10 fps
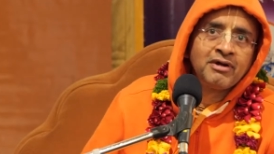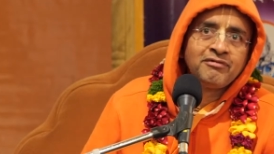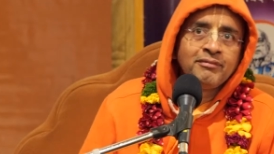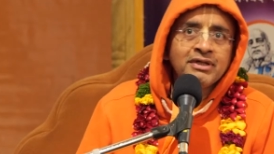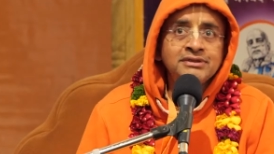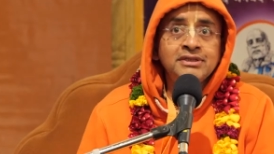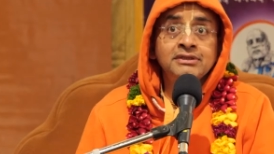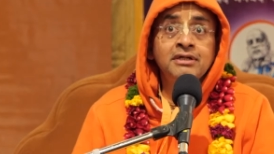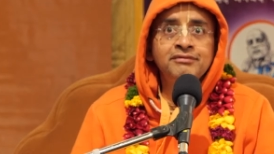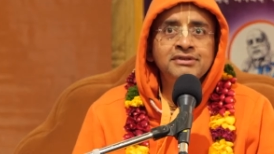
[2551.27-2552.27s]
performing Krishna
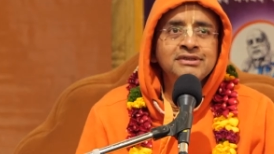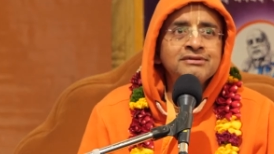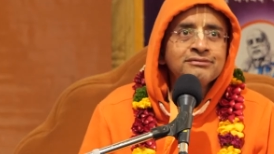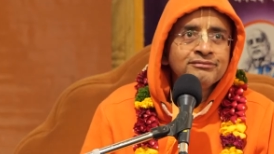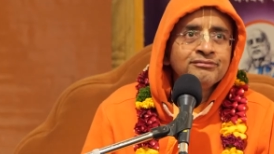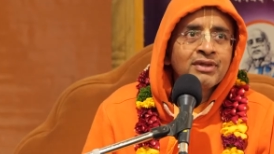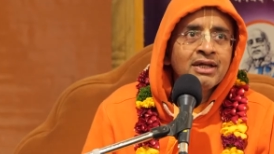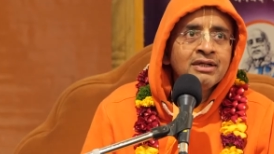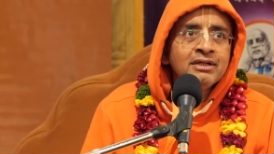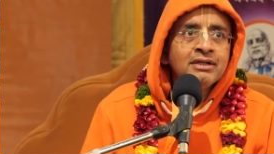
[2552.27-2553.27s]
services.
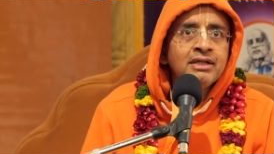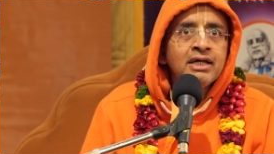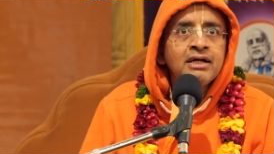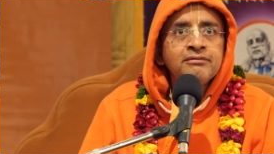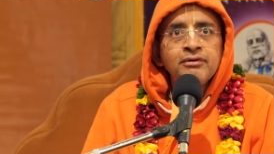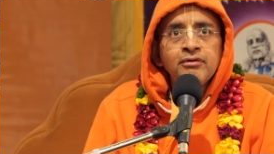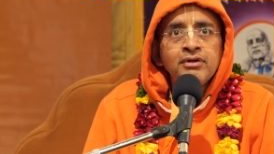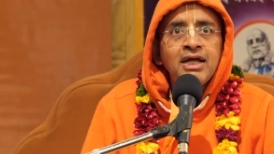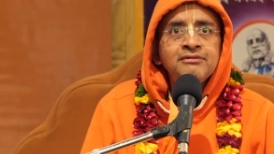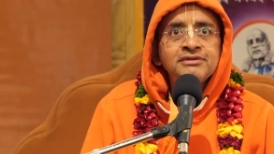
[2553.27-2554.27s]
They have no
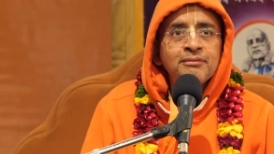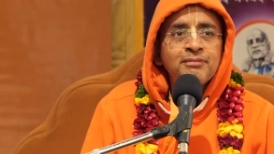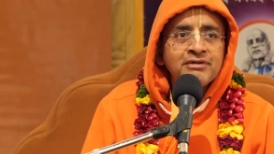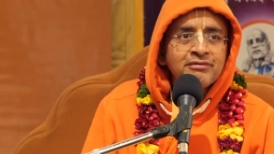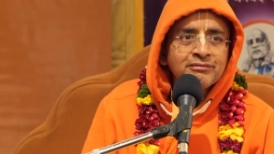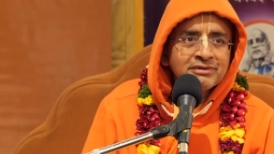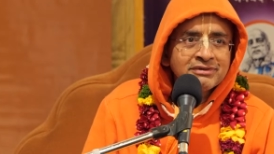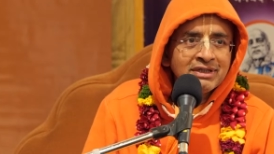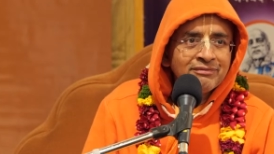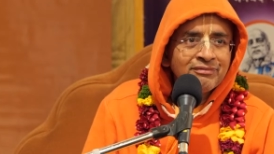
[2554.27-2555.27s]
life separate from
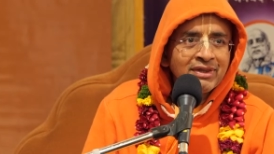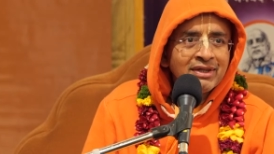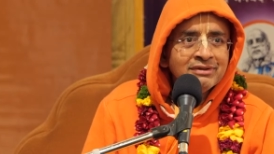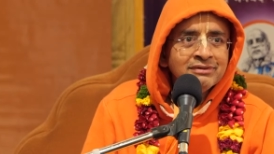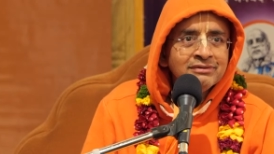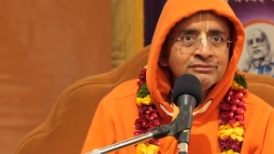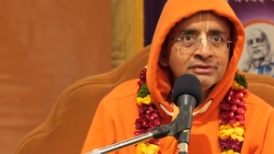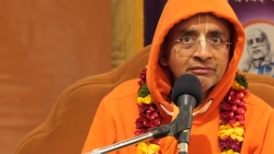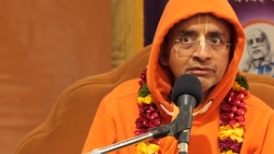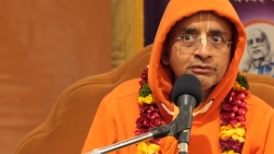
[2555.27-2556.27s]
Krishna.
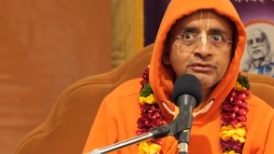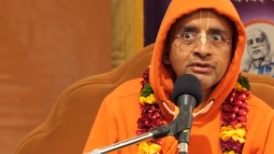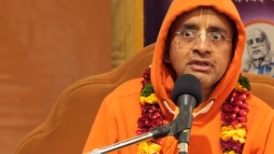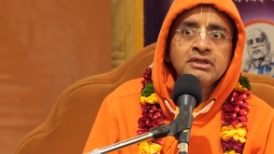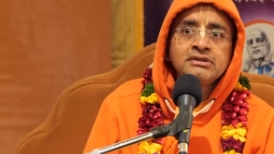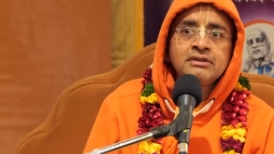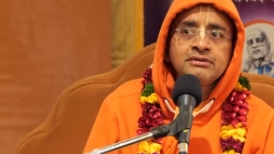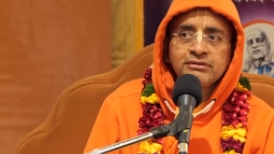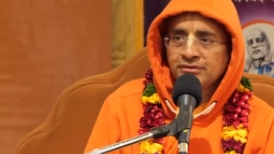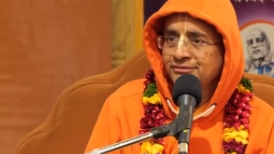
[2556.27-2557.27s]
Even those are
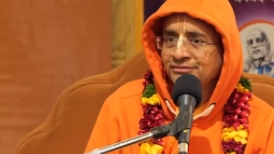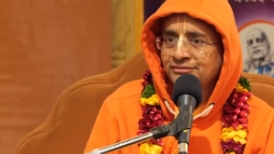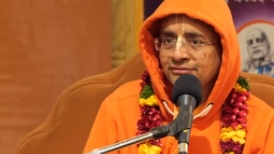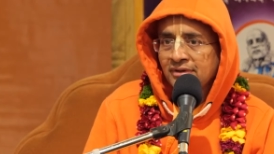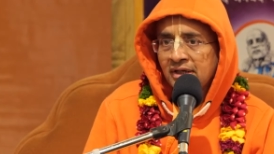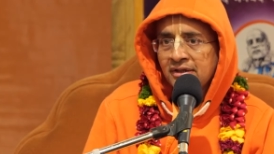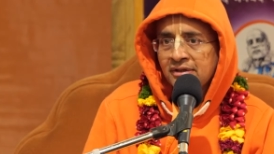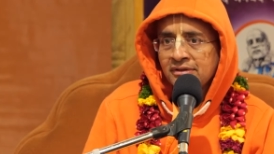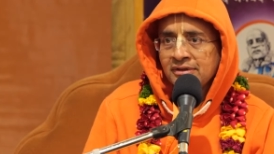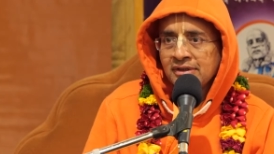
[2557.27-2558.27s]
grihasthas also.
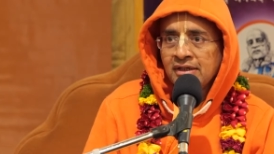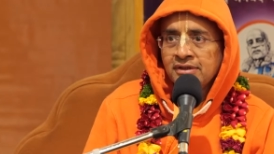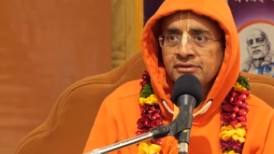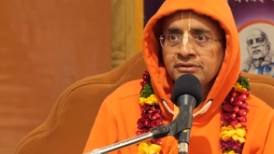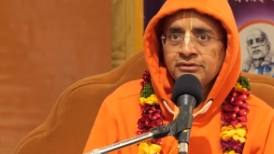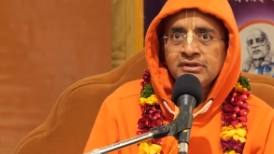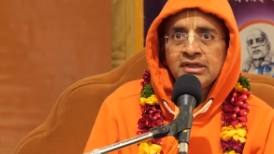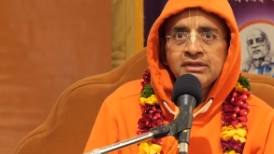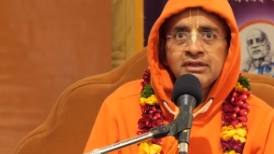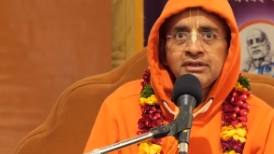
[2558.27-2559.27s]
In ISKCON
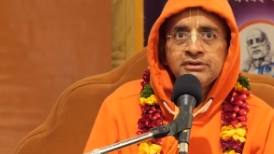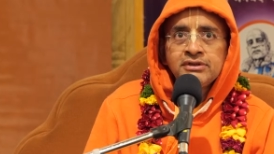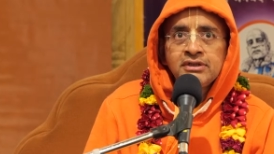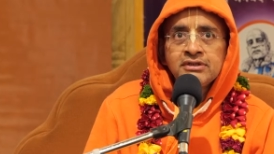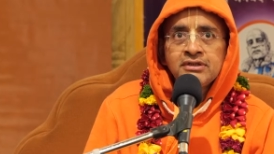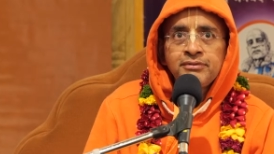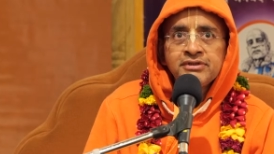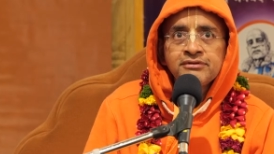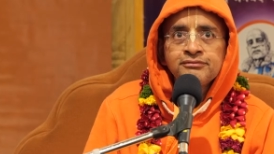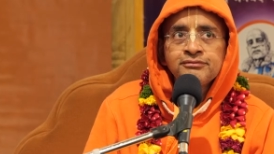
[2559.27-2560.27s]
society, the initiated
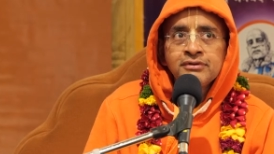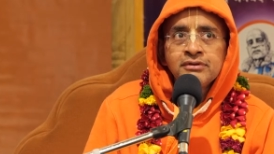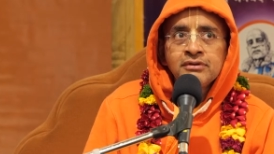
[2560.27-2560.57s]
disciples of